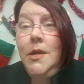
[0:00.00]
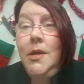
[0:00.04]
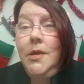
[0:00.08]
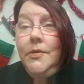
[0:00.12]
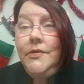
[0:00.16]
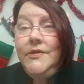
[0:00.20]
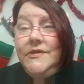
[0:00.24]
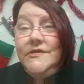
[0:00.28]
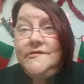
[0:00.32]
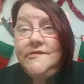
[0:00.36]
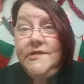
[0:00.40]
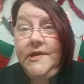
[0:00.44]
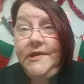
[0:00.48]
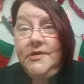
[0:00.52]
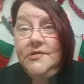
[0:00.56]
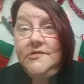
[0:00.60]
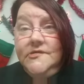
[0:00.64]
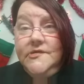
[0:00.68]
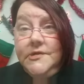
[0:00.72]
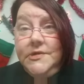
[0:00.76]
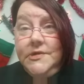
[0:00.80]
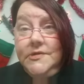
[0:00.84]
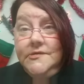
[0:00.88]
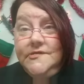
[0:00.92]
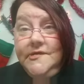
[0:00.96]
the stairs.
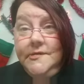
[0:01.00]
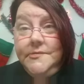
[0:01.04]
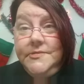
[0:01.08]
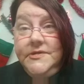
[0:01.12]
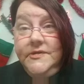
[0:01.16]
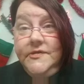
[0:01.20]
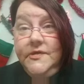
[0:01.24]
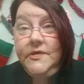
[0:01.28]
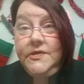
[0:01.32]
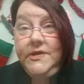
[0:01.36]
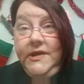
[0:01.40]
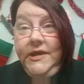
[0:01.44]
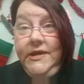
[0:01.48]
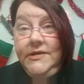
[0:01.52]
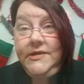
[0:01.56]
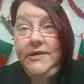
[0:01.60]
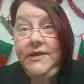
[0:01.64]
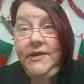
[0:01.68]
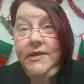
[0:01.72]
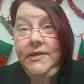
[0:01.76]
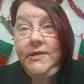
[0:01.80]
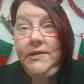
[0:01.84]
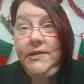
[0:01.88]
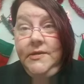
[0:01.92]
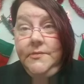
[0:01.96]
It goes up to the
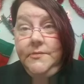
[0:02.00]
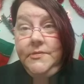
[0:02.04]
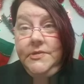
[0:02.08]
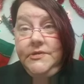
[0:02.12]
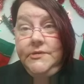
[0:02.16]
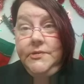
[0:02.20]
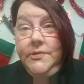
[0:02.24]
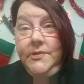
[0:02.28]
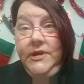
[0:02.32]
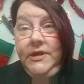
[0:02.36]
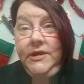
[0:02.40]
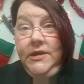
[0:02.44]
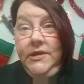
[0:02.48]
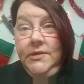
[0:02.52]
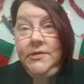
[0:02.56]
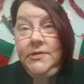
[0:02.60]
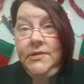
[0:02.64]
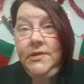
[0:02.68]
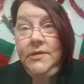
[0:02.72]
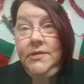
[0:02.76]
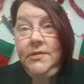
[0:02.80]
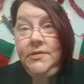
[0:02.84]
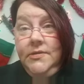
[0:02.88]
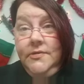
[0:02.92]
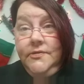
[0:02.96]
landing in
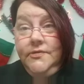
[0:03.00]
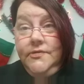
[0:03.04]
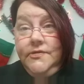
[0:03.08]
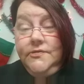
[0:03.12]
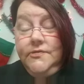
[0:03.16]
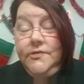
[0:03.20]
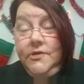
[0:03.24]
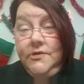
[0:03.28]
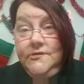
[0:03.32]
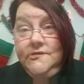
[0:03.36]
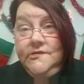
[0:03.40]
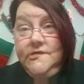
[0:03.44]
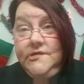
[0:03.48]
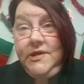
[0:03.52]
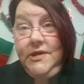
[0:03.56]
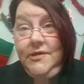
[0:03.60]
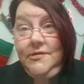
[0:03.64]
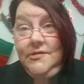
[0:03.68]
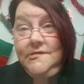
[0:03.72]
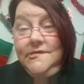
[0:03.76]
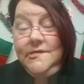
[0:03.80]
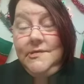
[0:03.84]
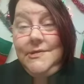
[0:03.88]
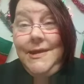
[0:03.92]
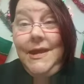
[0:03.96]
between those
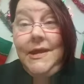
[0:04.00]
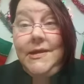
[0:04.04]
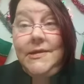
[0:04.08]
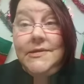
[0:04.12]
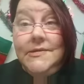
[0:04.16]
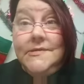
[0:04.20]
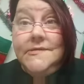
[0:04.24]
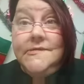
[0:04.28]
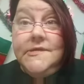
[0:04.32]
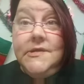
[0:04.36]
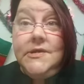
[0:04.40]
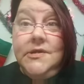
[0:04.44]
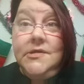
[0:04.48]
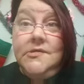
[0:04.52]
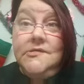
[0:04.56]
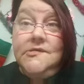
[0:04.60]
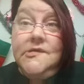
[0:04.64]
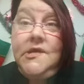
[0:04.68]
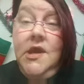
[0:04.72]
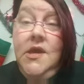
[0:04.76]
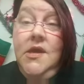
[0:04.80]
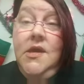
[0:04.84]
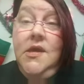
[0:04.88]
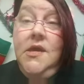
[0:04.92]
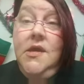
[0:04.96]
stairs and the attic stairs.
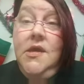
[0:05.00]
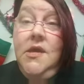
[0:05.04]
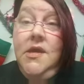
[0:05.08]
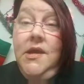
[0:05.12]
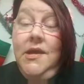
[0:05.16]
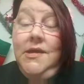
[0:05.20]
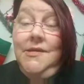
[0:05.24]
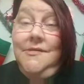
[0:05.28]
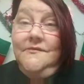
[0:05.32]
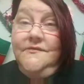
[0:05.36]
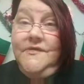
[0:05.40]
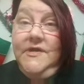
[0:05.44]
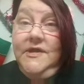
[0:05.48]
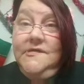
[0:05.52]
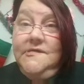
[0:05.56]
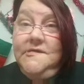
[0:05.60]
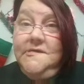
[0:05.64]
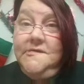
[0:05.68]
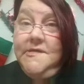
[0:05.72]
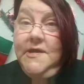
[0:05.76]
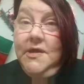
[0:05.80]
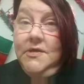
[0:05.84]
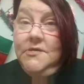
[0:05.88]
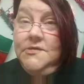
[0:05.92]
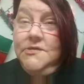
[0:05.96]
And it
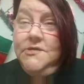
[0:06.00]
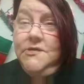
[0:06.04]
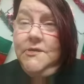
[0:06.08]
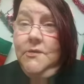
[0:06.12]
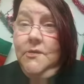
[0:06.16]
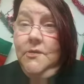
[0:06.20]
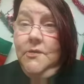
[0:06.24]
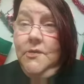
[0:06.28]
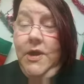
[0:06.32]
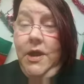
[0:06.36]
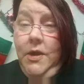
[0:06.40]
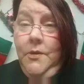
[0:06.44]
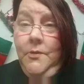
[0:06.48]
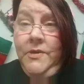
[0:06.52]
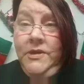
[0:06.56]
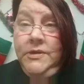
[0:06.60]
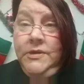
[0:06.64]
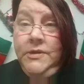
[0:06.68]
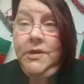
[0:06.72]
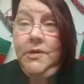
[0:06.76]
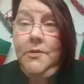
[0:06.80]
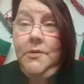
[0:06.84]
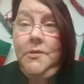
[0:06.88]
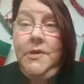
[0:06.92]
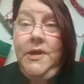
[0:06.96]
faces out to a
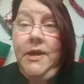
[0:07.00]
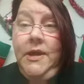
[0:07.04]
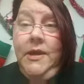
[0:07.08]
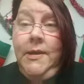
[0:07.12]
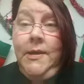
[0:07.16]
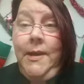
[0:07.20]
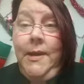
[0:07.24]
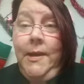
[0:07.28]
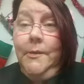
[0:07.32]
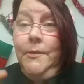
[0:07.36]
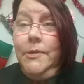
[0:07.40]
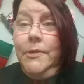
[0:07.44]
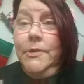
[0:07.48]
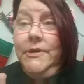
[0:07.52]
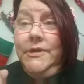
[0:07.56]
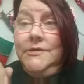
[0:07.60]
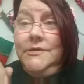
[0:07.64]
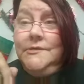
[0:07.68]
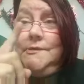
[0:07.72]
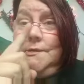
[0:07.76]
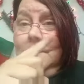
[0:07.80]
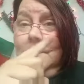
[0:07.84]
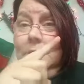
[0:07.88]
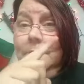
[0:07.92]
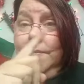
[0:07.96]
window, and I will insert